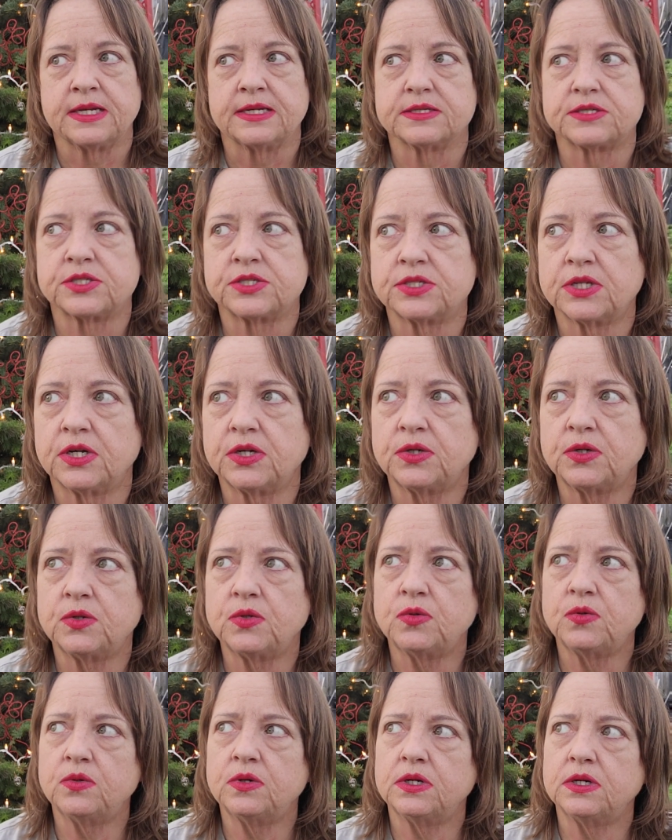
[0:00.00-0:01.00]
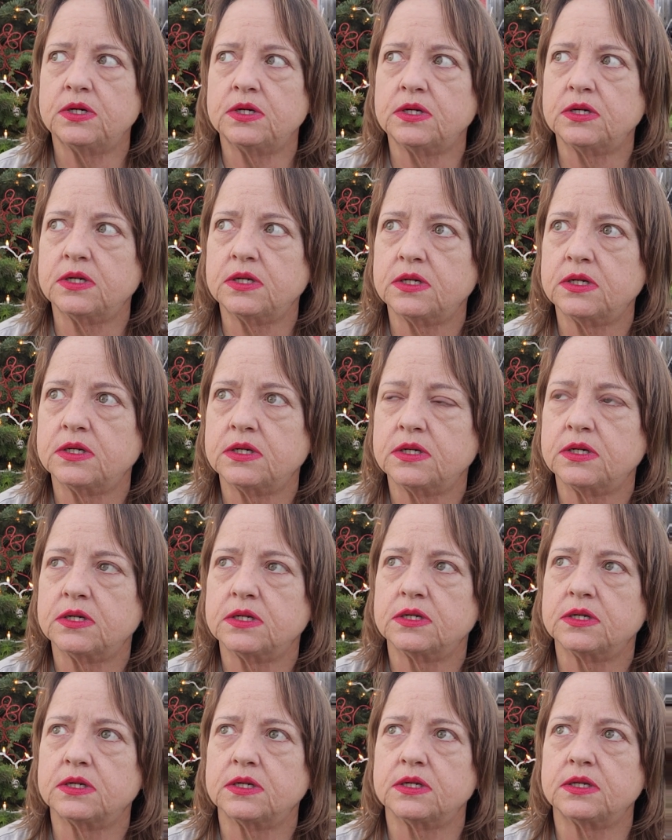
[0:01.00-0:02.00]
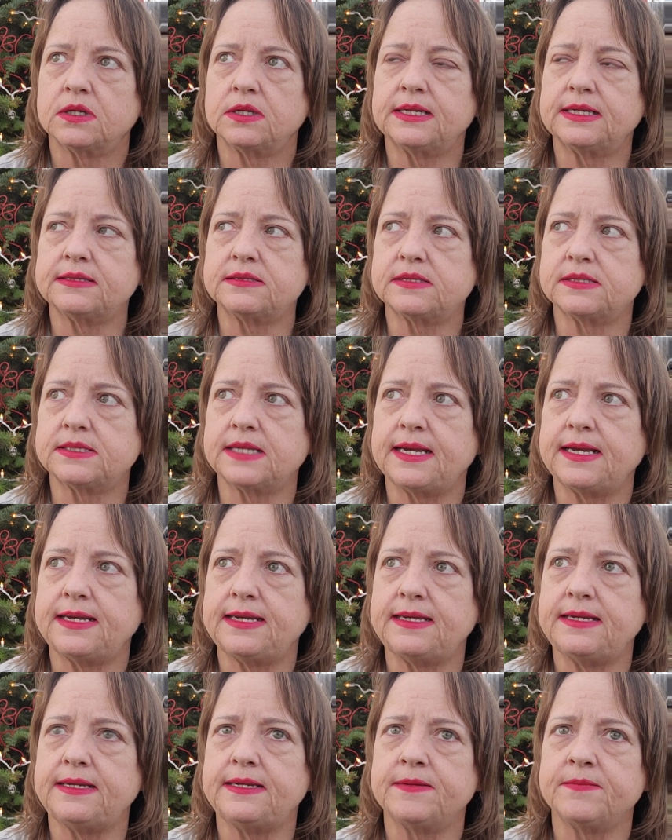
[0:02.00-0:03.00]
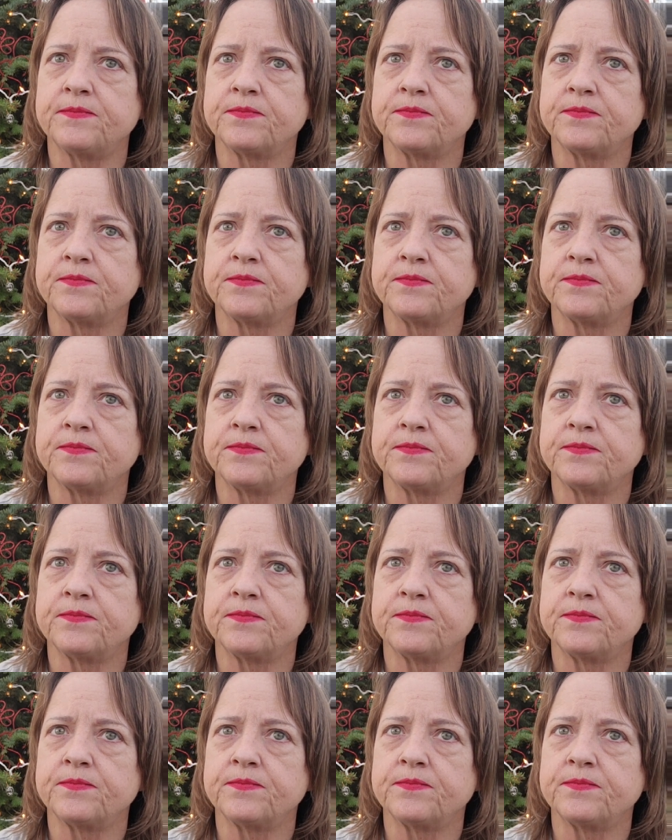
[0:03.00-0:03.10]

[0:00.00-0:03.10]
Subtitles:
So let's say